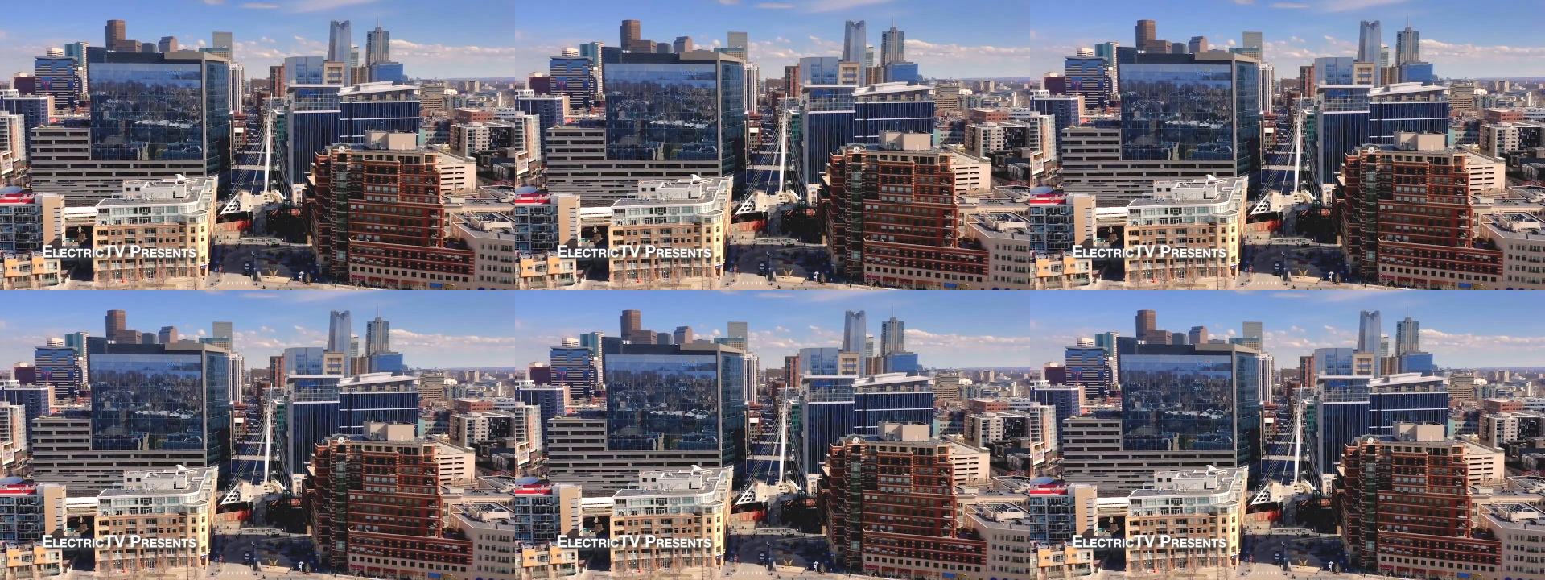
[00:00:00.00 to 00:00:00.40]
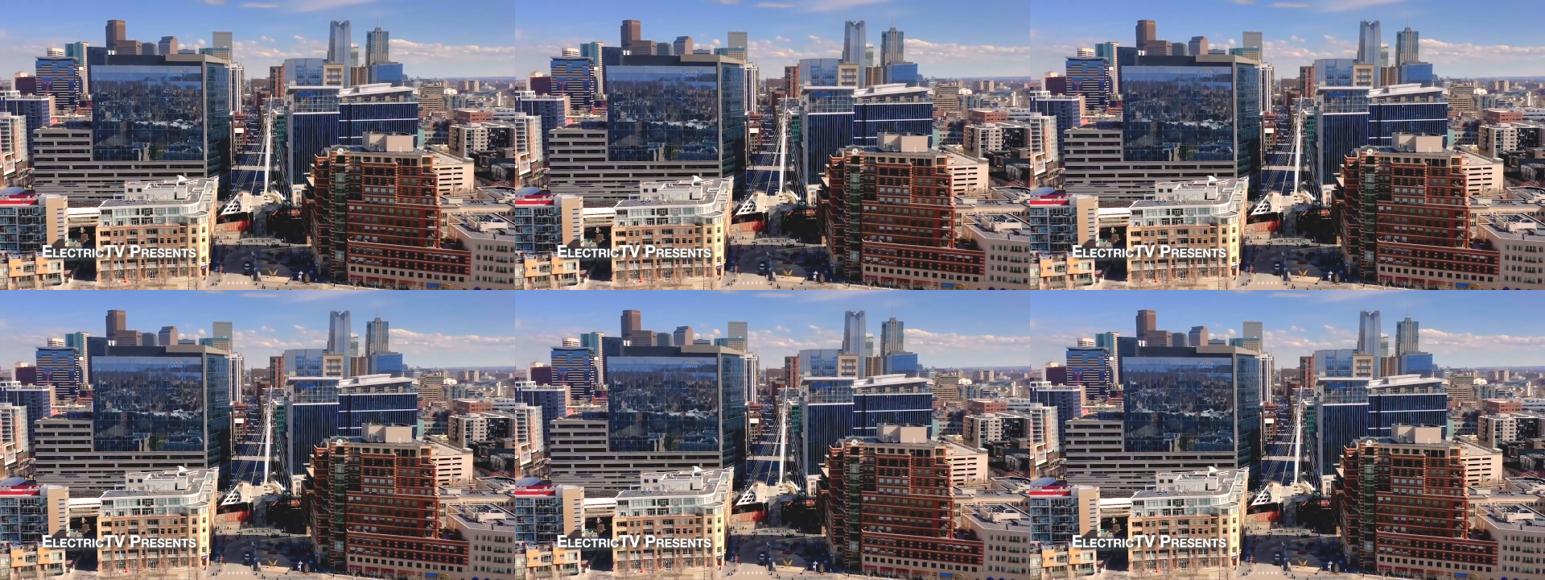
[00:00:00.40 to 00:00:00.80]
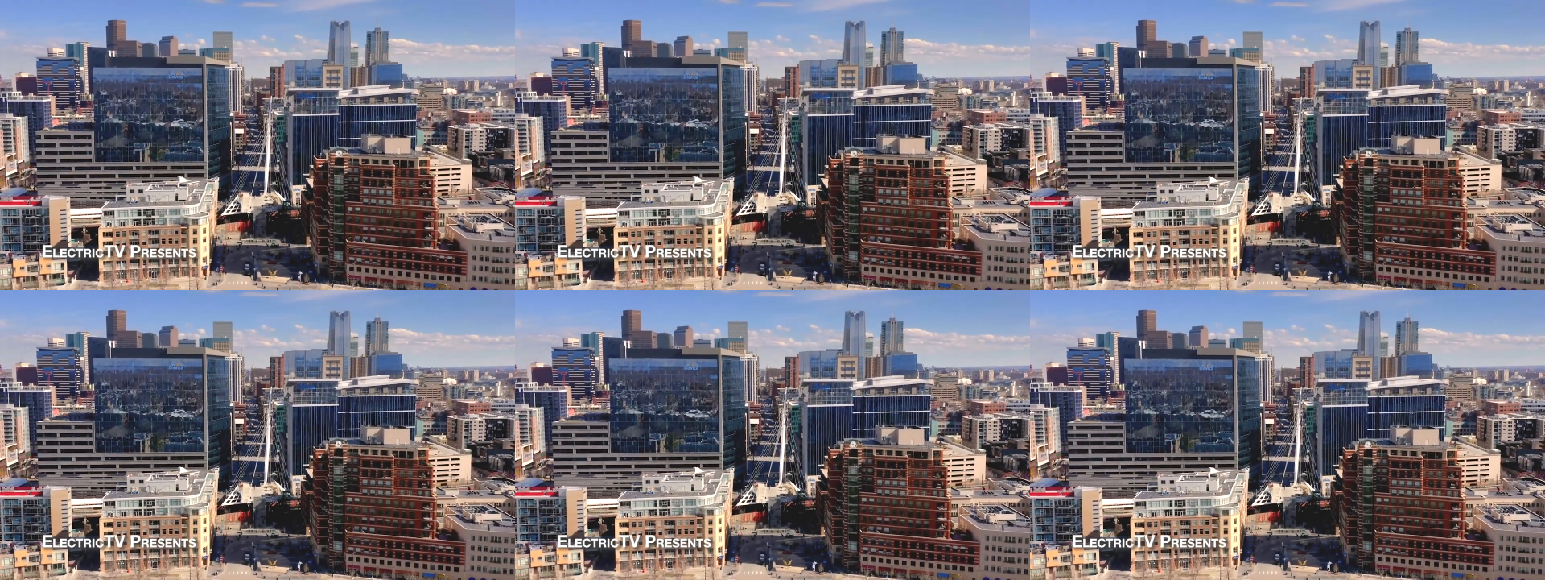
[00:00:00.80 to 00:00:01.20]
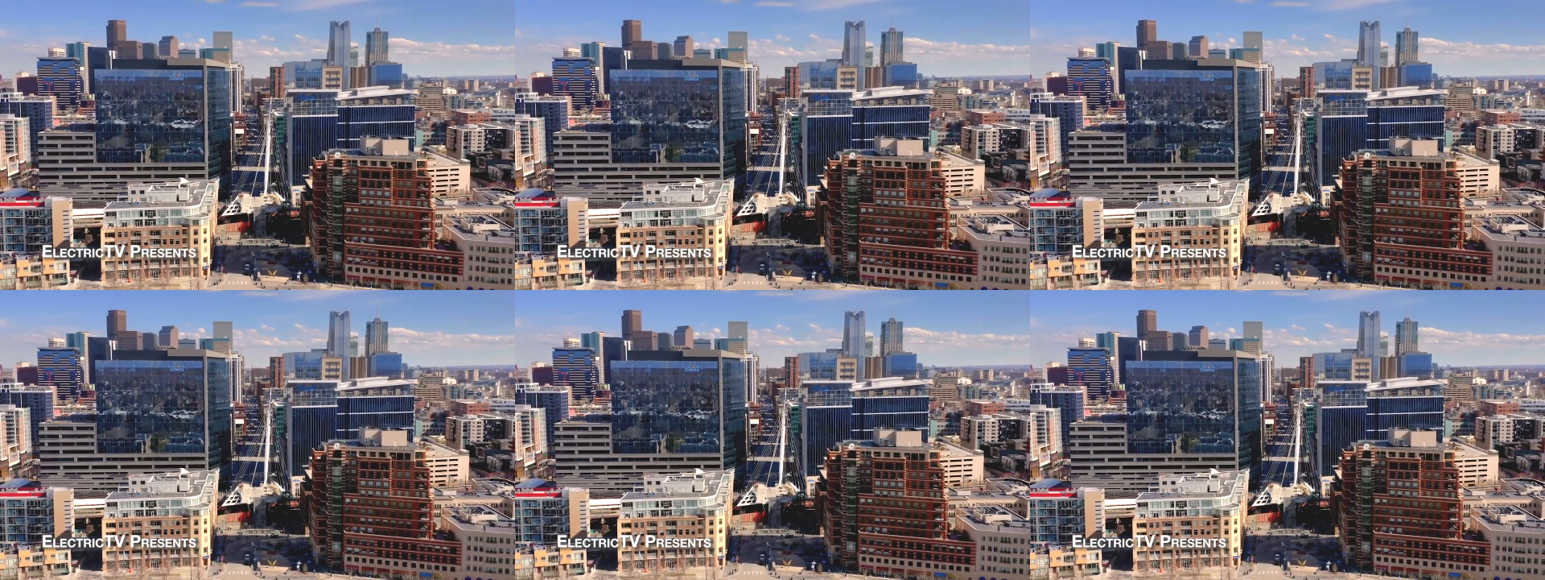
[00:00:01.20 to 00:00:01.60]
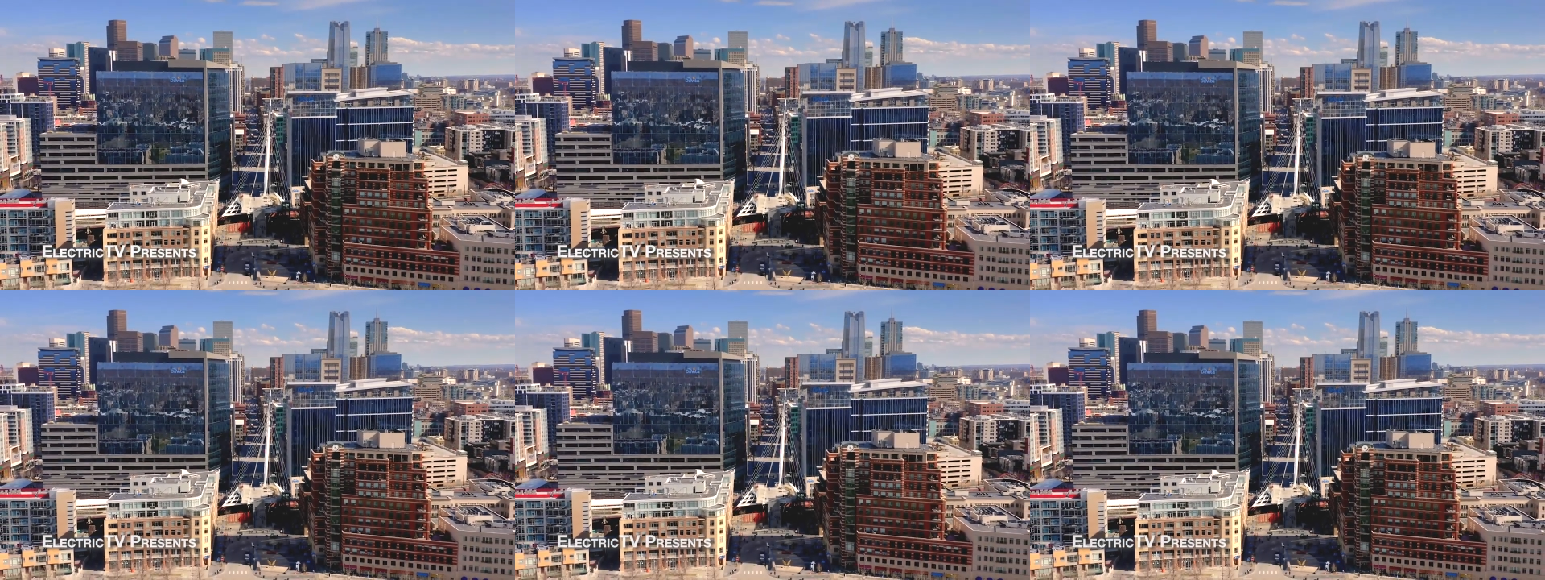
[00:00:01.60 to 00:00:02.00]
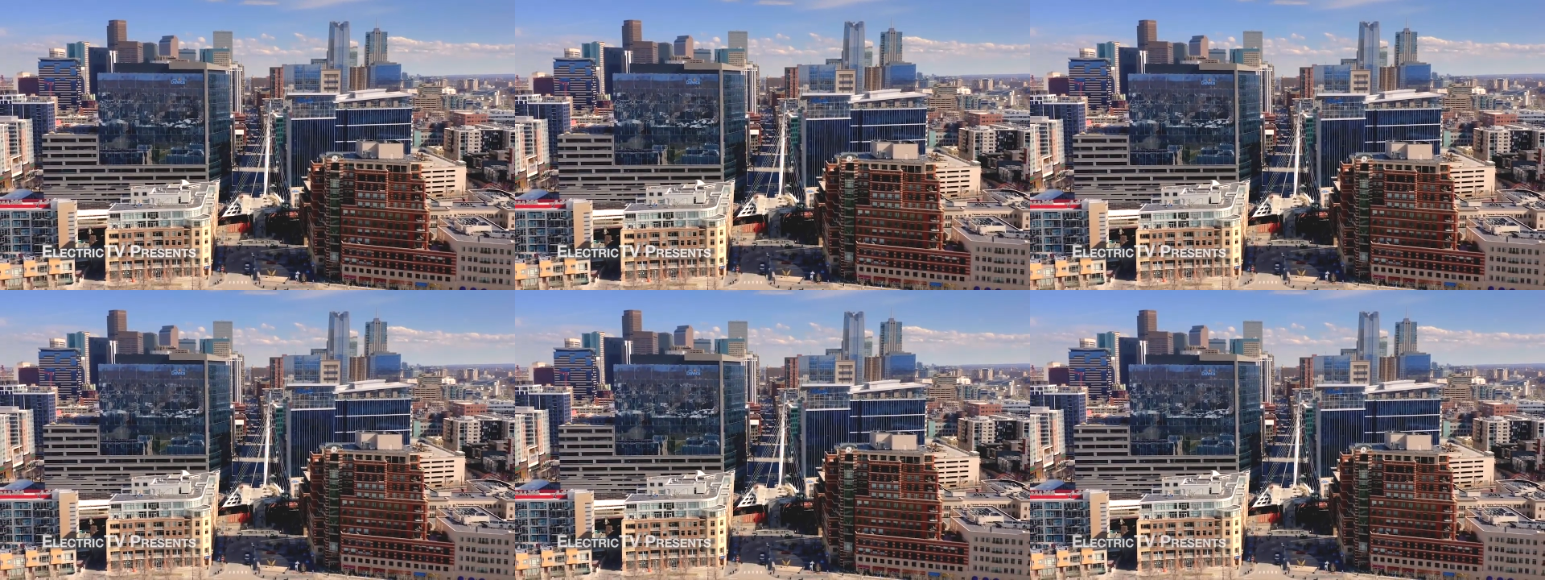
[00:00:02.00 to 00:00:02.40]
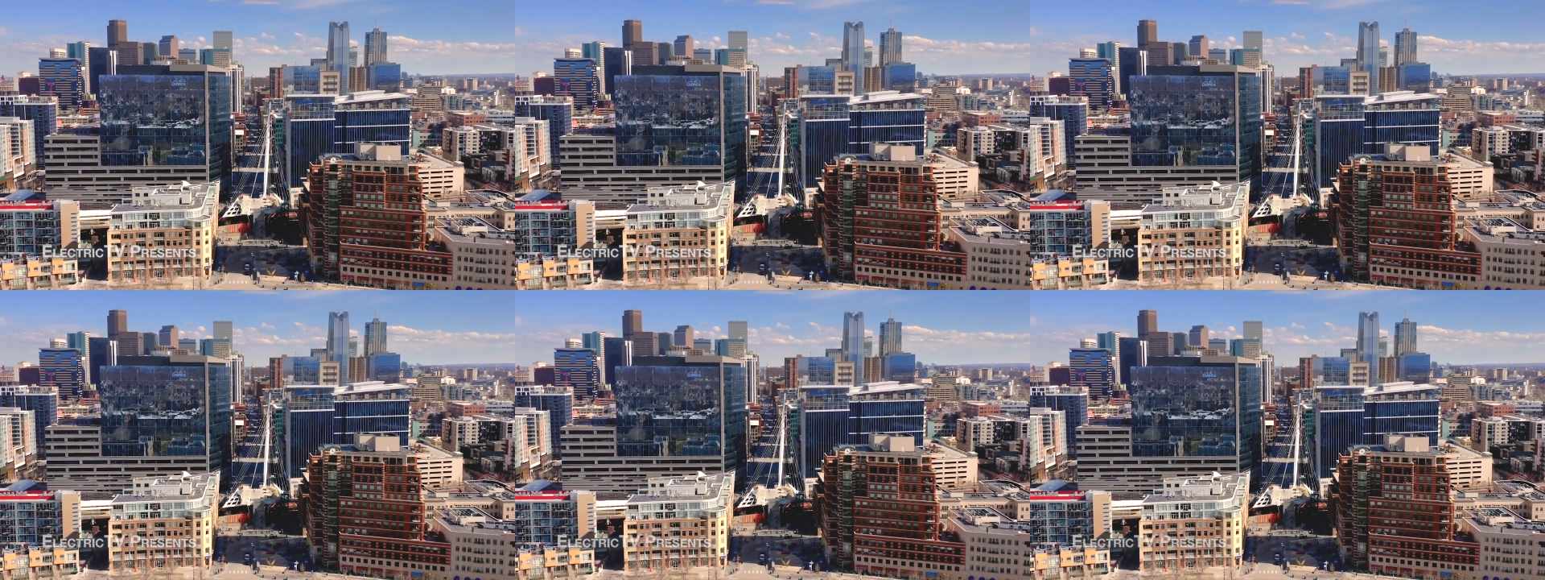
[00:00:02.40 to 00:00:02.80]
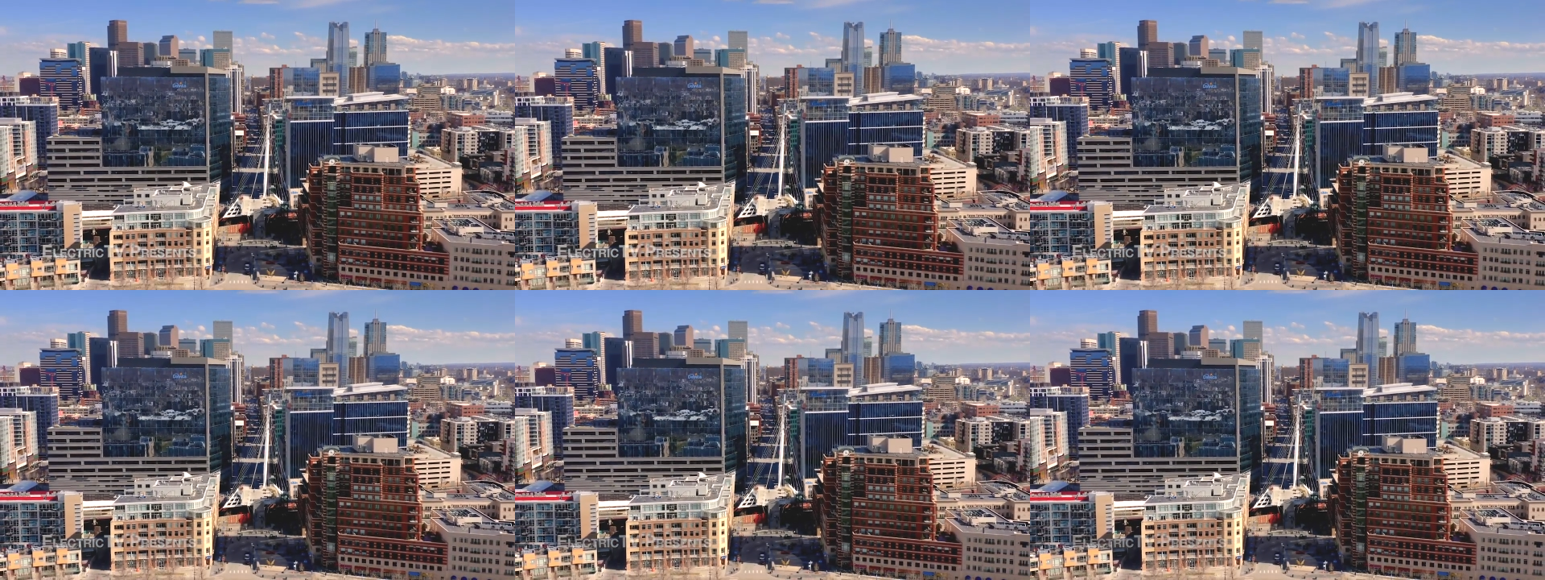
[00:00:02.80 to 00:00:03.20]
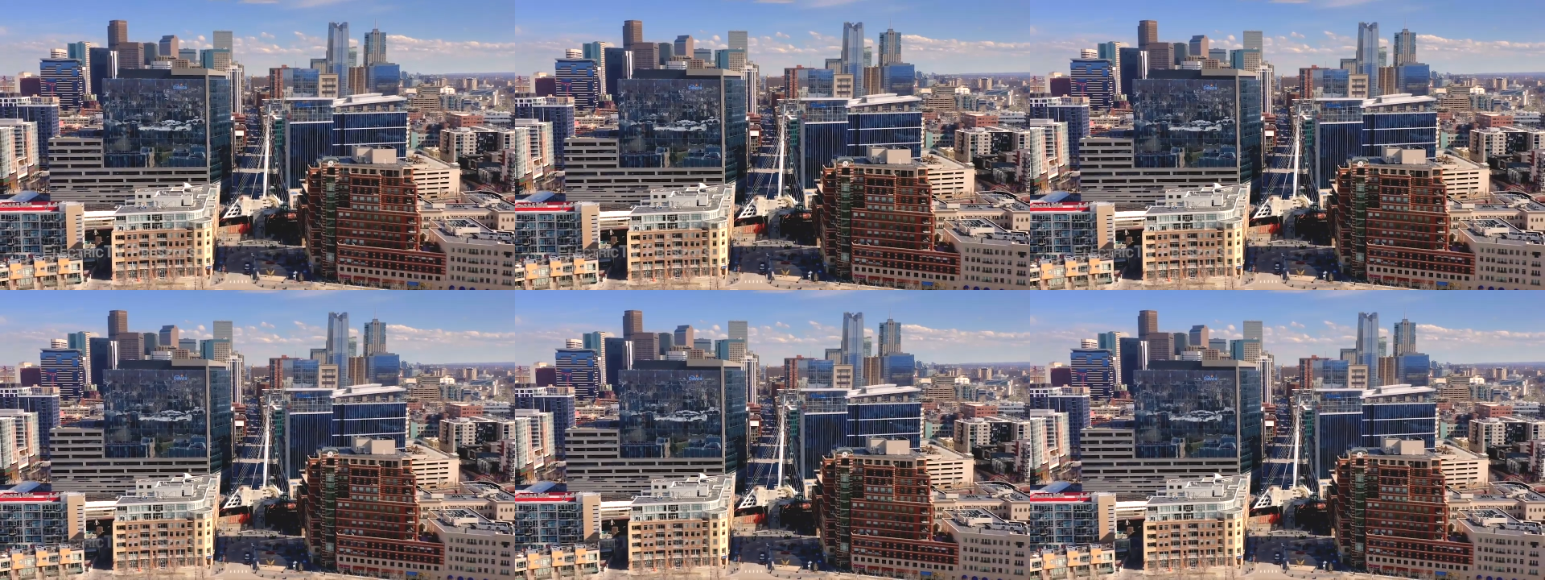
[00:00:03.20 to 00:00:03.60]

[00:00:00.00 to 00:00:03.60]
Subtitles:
(no speaker visible)